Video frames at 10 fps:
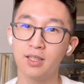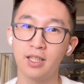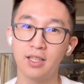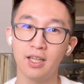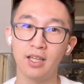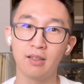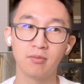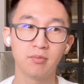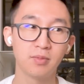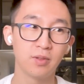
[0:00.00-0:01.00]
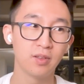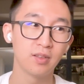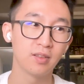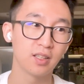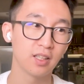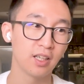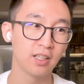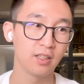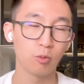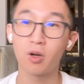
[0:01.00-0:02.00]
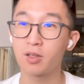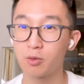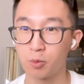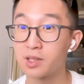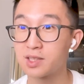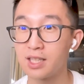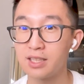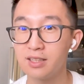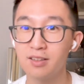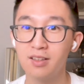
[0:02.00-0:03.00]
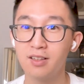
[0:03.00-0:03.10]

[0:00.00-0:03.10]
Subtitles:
in a work setting.